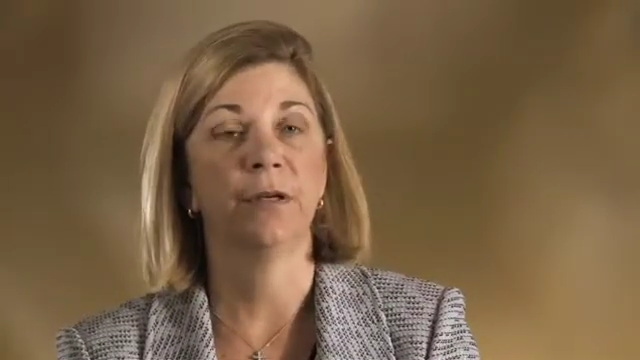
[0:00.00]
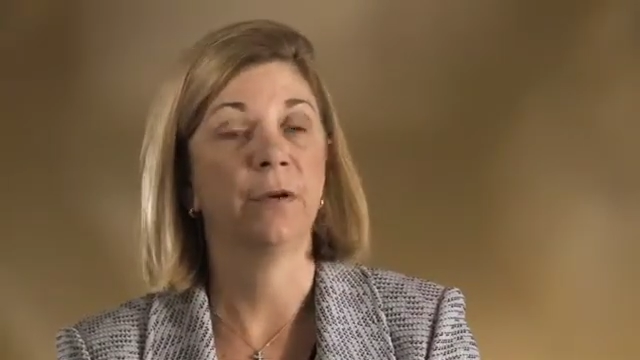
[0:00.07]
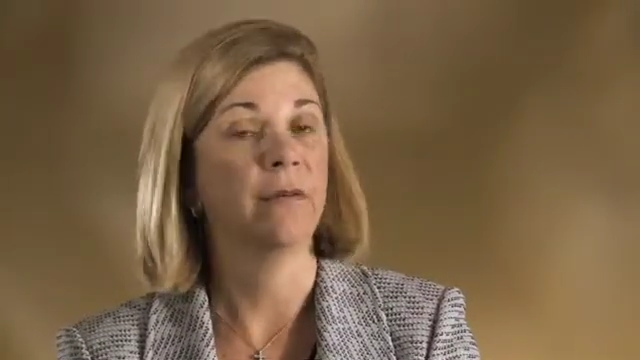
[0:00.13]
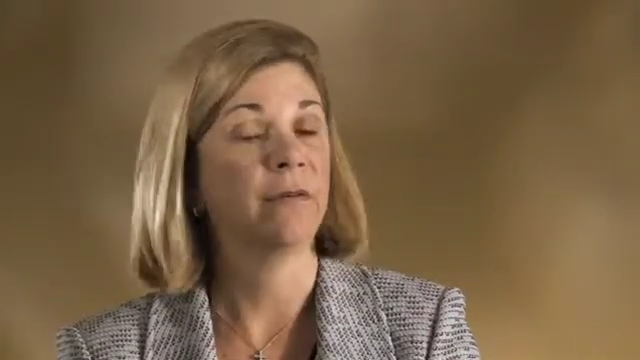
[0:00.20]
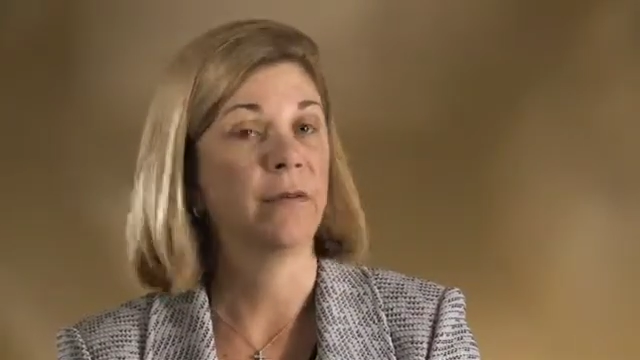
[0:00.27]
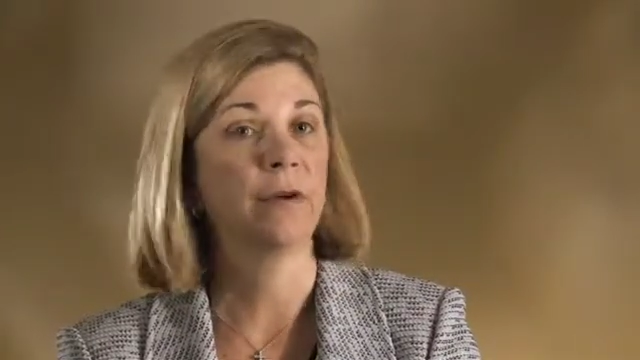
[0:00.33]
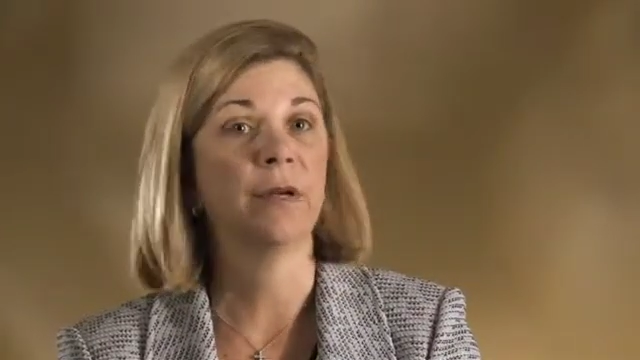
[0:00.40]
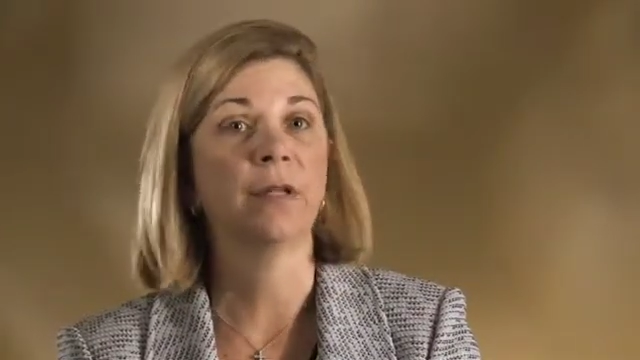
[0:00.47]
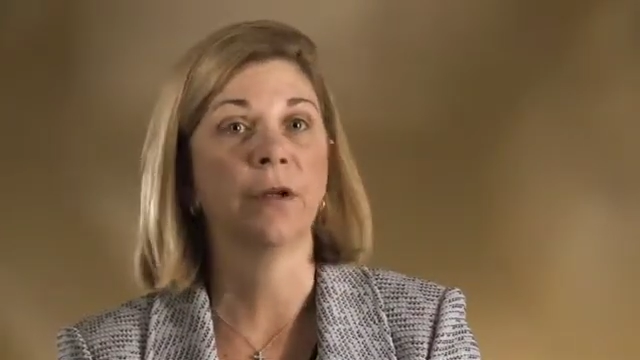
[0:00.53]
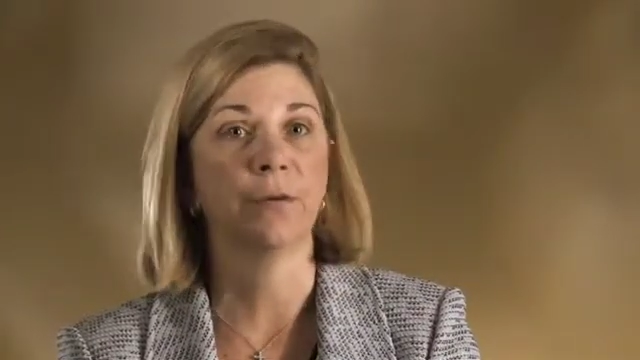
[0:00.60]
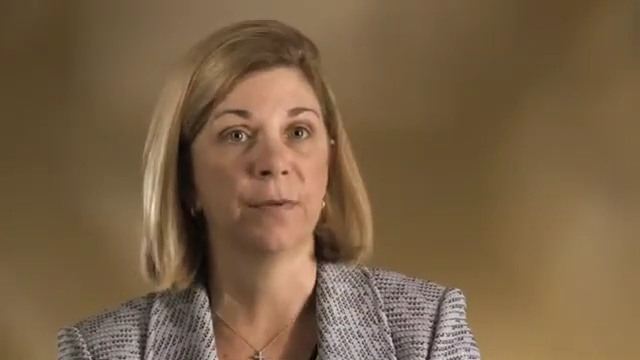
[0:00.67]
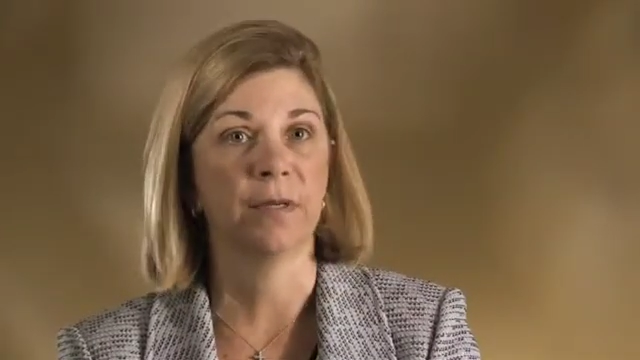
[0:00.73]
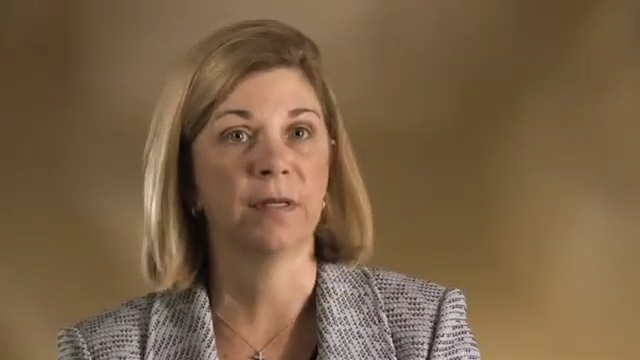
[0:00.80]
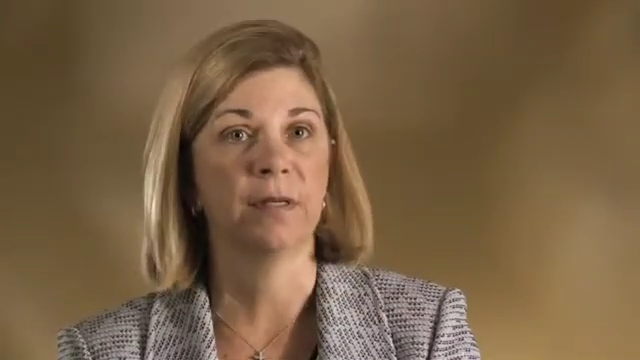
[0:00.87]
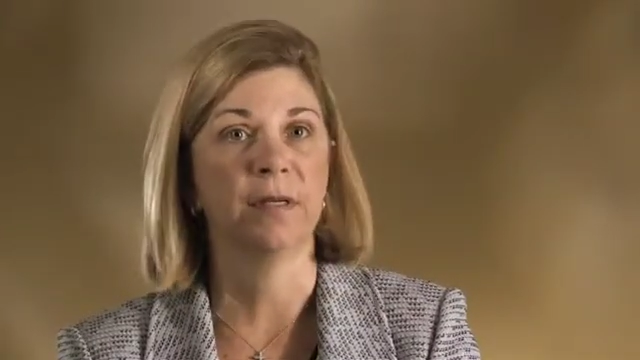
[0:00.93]
you have very low
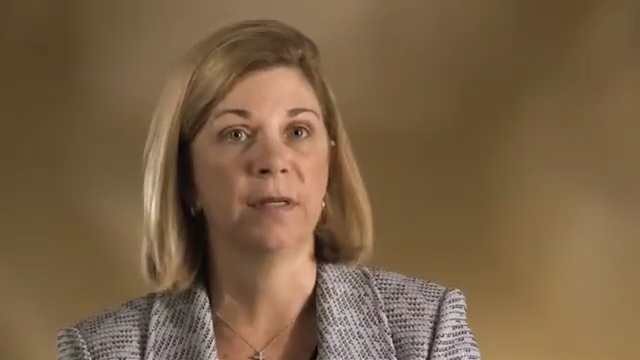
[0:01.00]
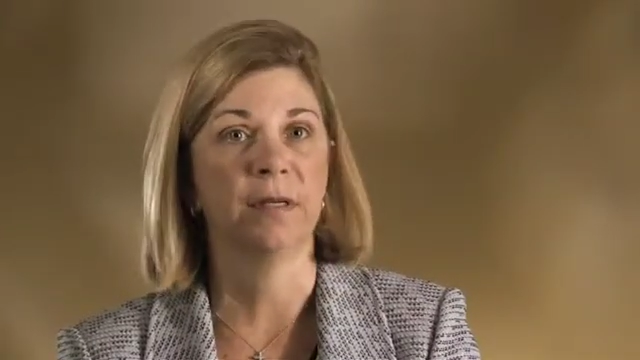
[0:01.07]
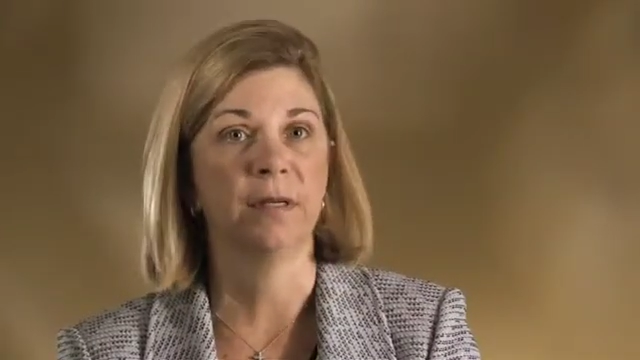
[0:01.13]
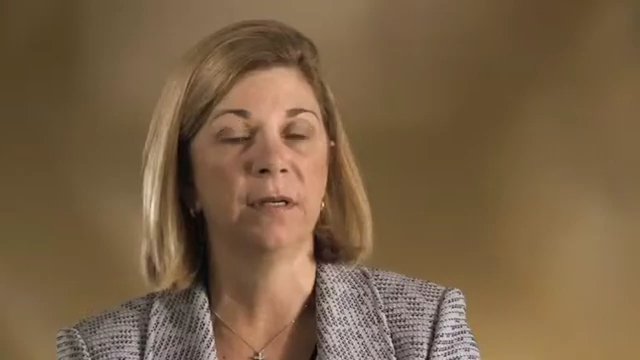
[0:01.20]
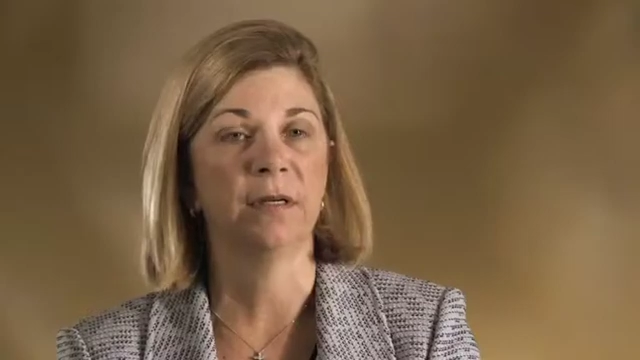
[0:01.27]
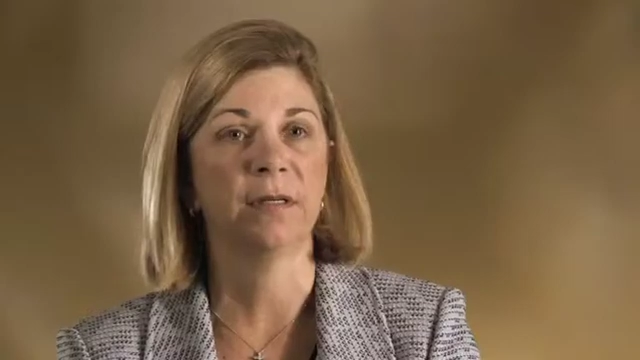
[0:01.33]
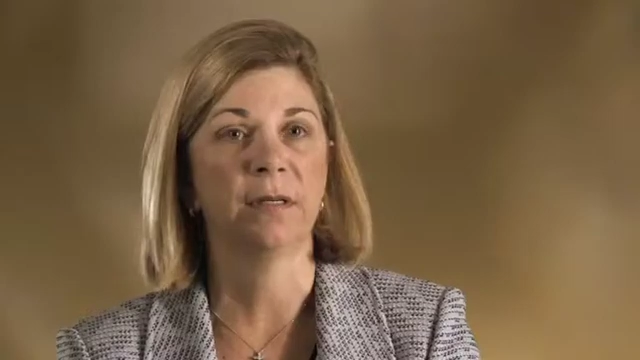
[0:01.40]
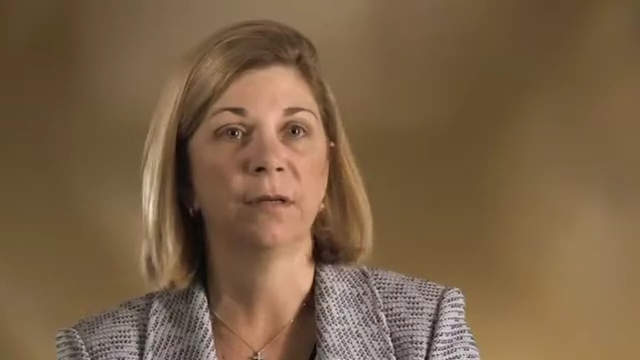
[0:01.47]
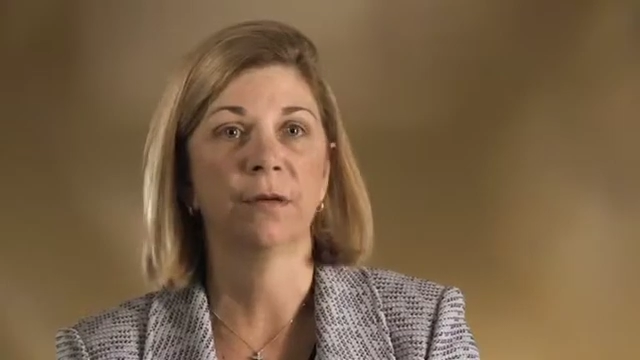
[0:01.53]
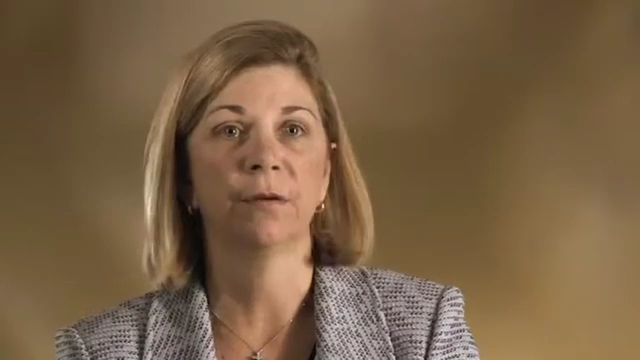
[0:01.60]
risk disease,